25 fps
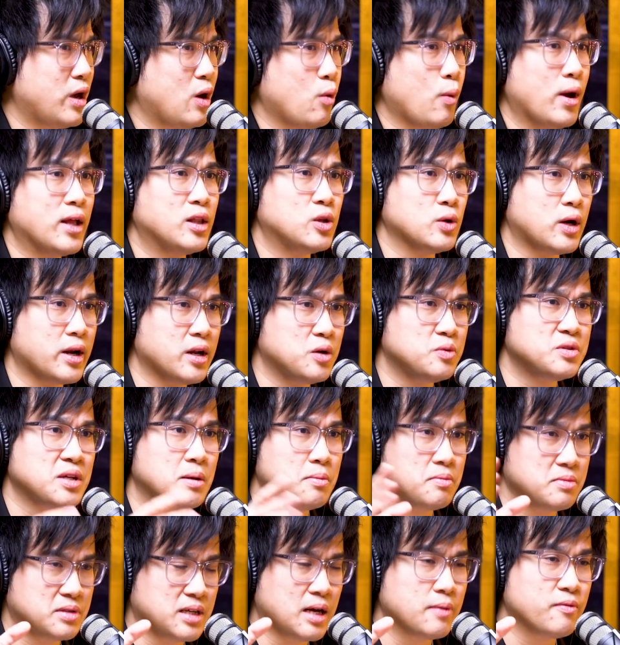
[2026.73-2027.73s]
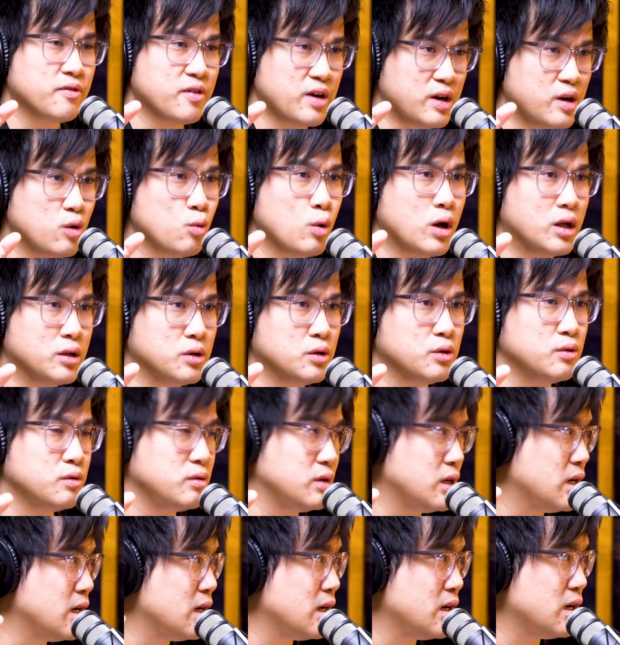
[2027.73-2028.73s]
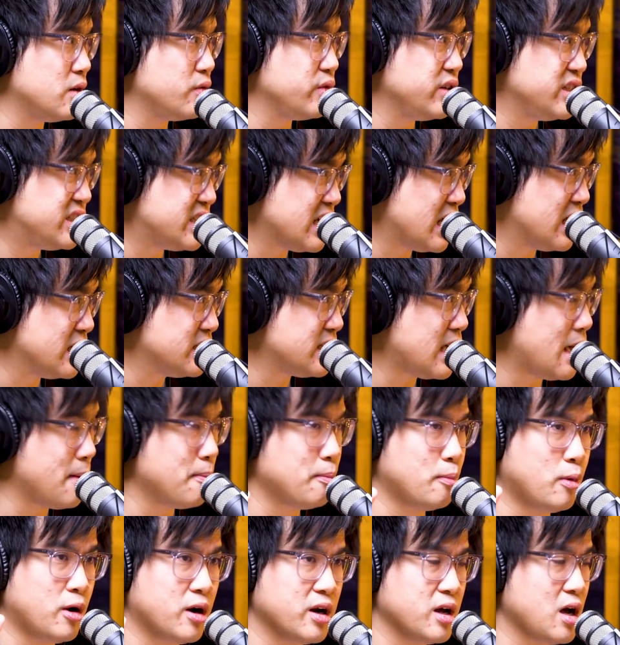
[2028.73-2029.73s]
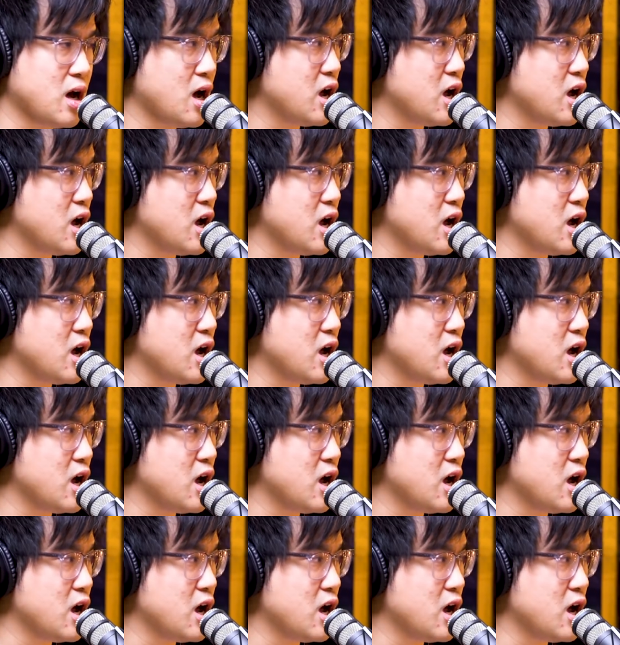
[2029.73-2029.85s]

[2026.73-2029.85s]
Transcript: went to some very well-known resellers and bought